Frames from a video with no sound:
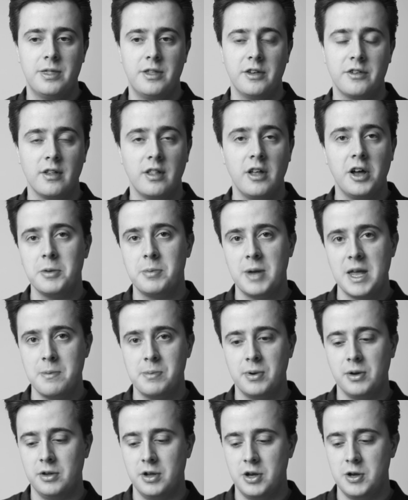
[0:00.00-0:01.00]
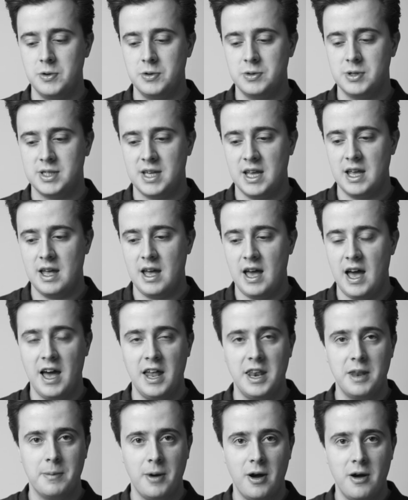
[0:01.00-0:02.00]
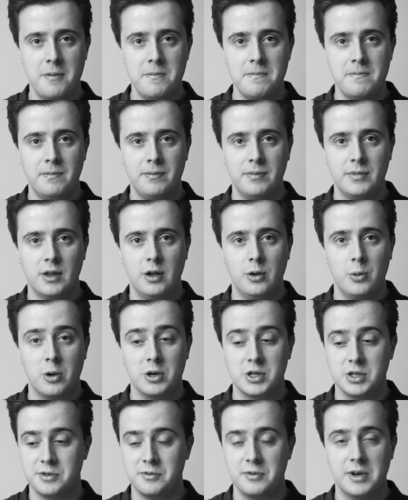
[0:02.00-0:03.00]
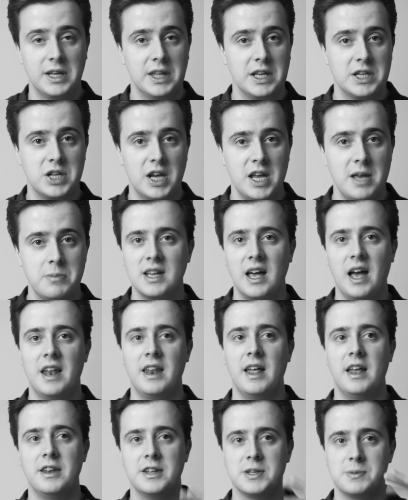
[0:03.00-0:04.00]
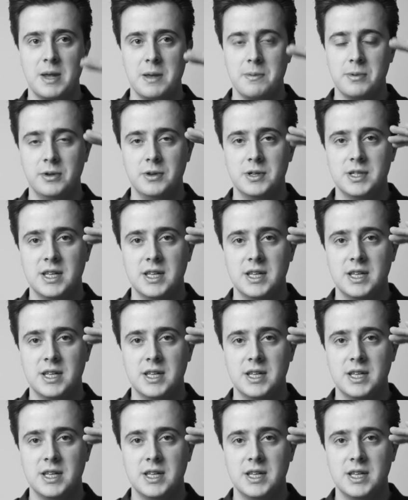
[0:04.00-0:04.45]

there's a lot of people who sit at the bottom who are just really cheap, and then there's people who